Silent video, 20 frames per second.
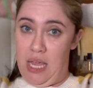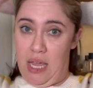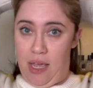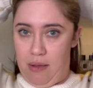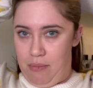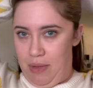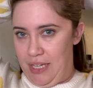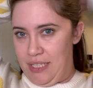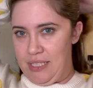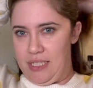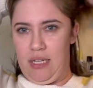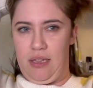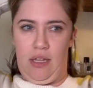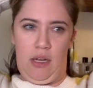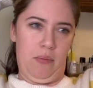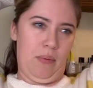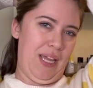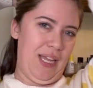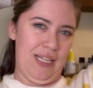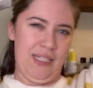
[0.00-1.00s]
it makes it a little
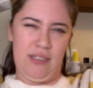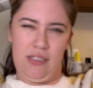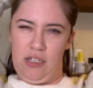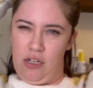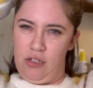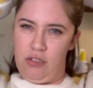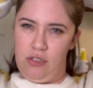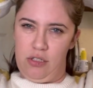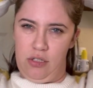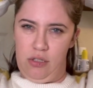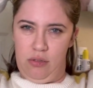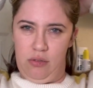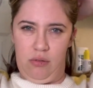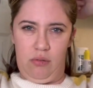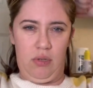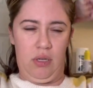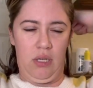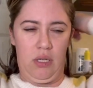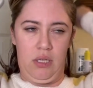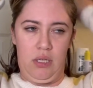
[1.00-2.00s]
bit easier
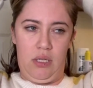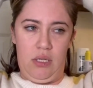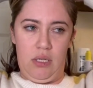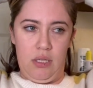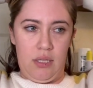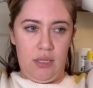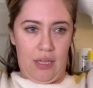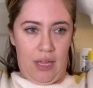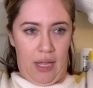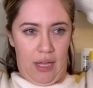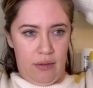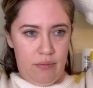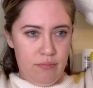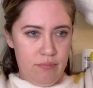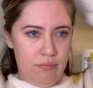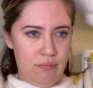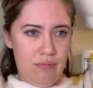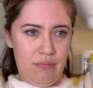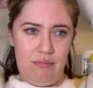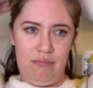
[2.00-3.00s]
to
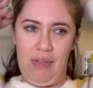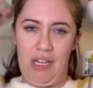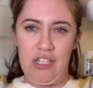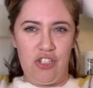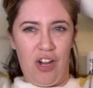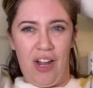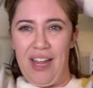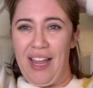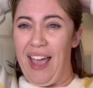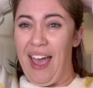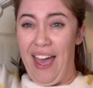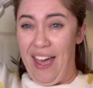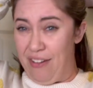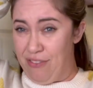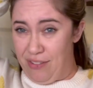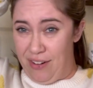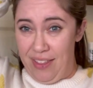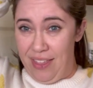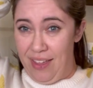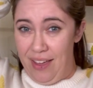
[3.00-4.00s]
make sure I get
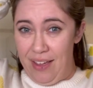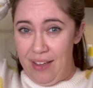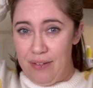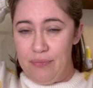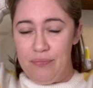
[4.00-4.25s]
everything.